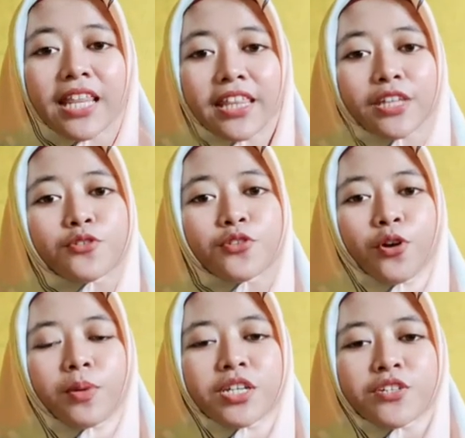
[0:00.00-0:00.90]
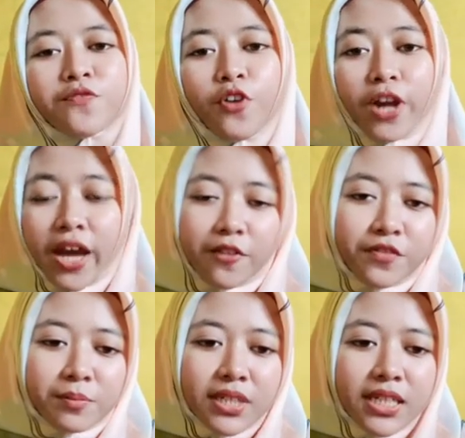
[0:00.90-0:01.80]
Thank you so much for
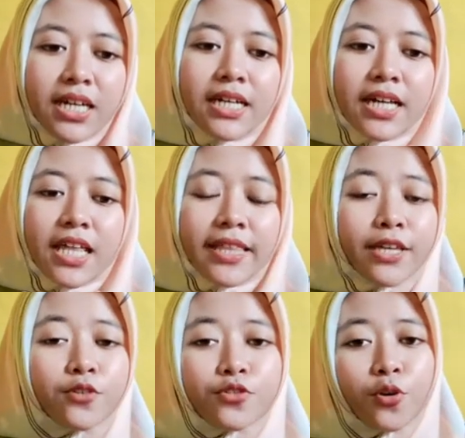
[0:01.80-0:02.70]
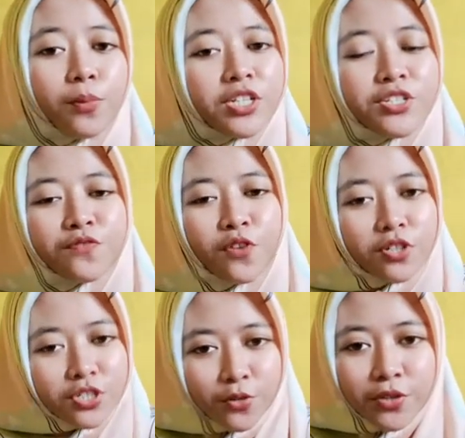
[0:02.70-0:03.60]
having me. Thank you so much for
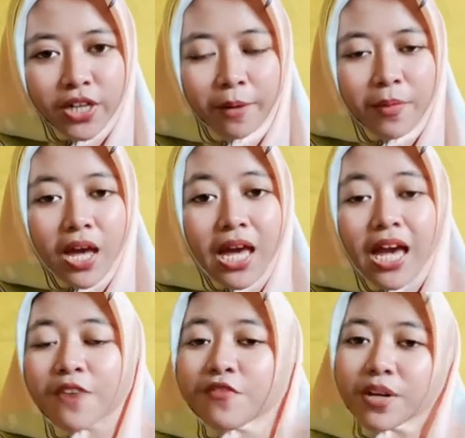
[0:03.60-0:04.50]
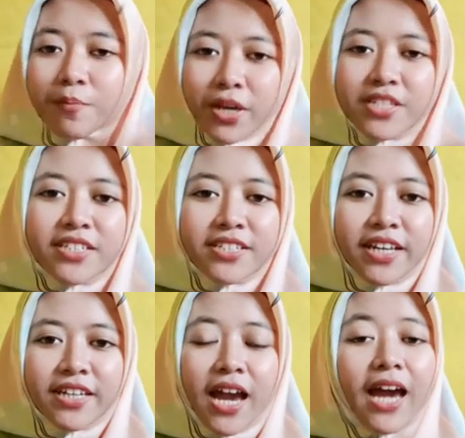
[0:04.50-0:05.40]
showing up. Have an amazing
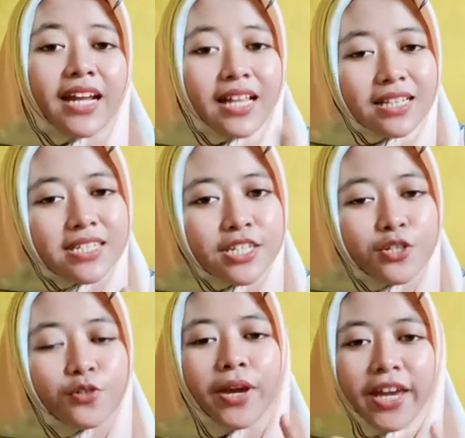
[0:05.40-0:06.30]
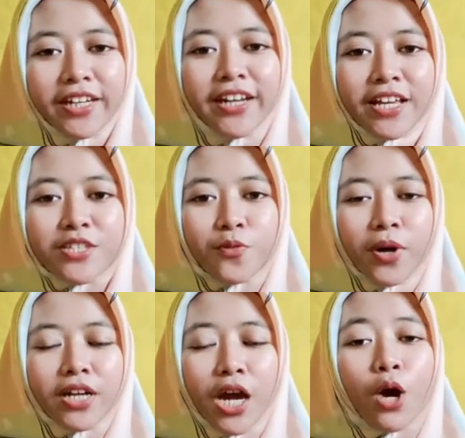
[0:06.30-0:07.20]
day, and I'll see you in the next
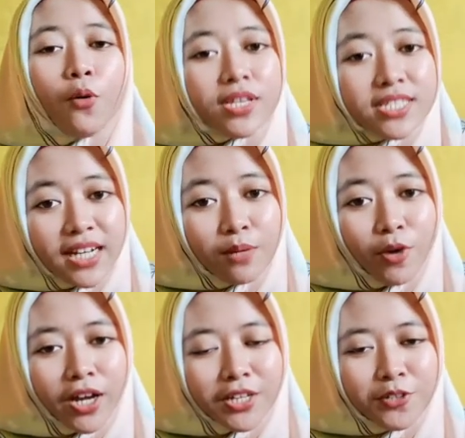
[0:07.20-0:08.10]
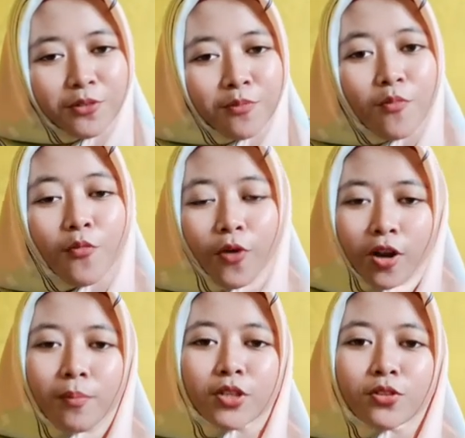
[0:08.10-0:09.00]
one. Wassalamualaikum
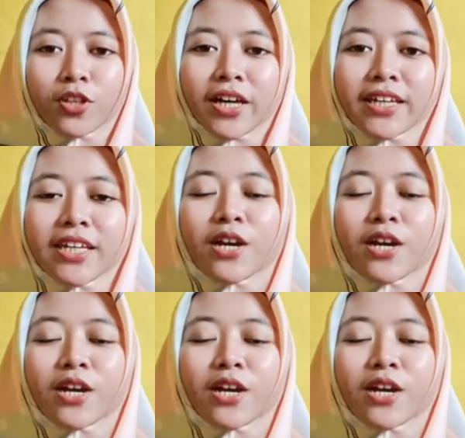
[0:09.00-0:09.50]
warahmatullahi